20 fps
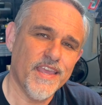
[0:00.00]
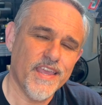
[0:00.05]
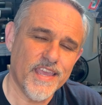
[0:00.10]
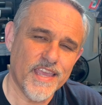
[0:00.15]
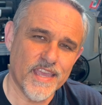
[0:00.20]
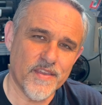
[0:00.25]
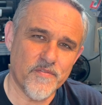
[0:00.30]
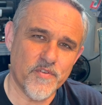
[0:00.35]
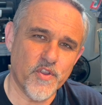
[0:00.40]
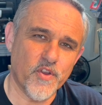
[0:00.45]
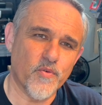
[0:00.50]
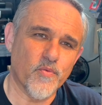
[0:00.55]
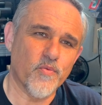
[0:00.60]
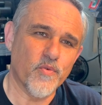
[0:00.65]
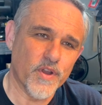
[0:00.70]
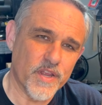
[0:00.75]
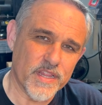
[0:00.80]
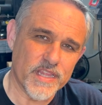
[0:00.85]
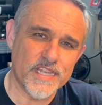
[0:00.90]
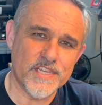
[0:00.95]
If you're
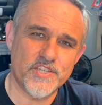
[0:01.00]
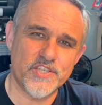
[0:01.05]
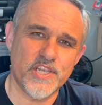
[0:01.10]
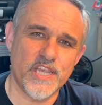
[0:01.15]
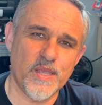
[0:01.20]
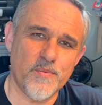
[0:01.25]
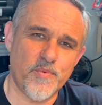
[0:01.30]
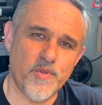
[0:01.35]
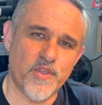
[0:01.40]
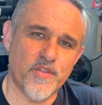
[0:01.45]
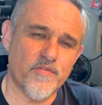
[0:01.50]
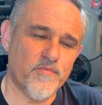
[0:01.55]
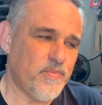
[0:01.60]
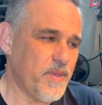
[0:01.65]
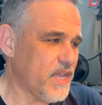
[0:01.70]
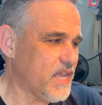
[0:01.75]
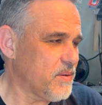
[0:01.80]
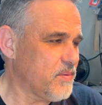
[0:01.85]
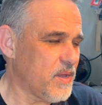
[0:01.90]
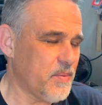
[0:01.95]
really cheap, you can
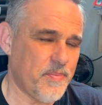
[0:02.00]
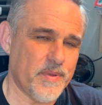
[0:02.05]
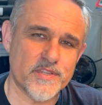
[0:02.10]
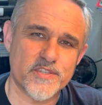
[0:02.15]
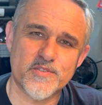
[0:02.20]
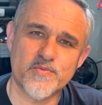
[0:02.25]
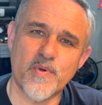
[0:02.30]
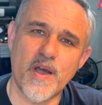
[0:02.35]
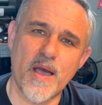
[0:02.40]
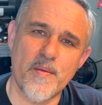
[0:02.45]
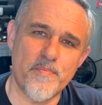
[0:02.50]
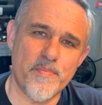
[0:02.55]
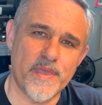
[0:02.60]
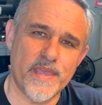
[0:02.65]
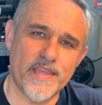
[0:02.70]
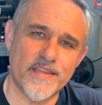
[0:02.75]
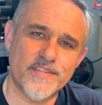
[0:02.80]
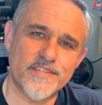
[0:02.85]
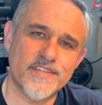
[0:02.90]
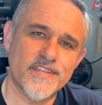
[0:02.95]
pick them up at swap
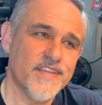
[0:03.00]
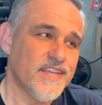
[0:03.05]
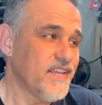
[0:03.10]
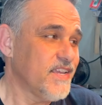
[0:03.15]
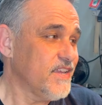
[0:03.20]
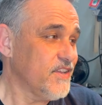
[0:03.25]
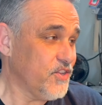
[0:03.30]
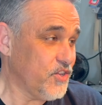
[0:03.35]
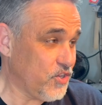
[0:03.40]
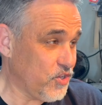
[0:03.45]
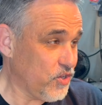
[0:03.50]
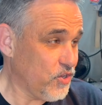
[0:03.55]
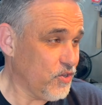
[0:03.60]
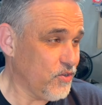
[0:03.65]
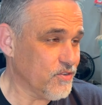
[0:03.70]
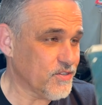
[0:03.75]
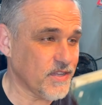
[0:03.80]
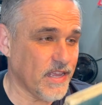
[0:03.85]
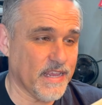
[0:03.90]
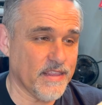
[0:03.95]
meets,
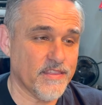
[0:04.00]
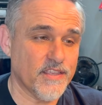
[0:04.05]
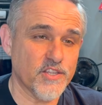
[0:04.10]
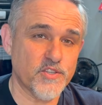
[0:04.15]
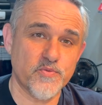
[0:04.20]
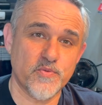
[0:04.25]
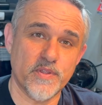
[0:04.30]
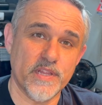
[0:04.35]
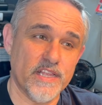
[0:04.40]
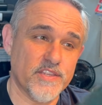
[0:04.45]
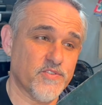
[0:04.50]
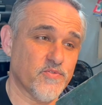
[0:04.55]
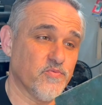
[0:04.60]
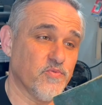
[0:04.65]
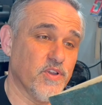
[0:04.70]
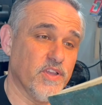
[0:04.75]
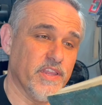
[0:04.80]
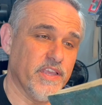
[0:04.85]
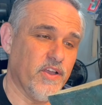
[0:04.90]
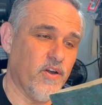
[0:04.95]
used like this one that's
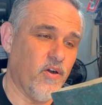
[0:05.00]
really